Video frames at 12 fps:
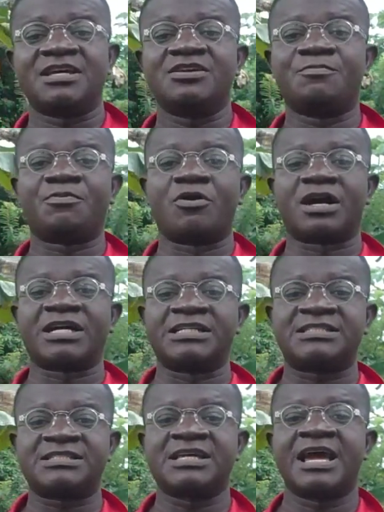you pluck
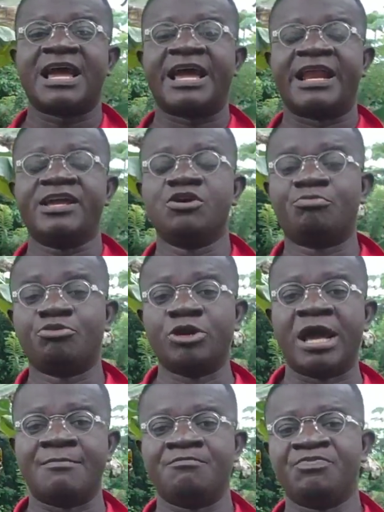it and then you
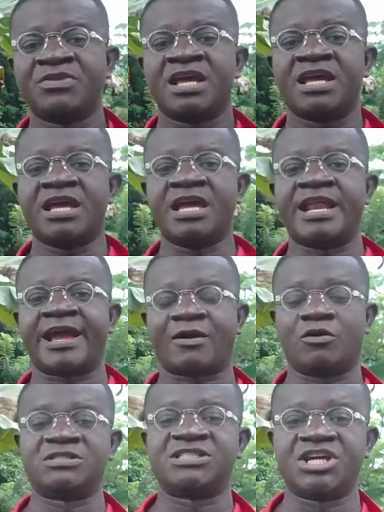put them in a
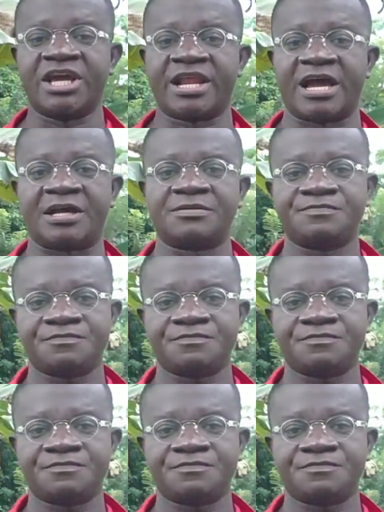container.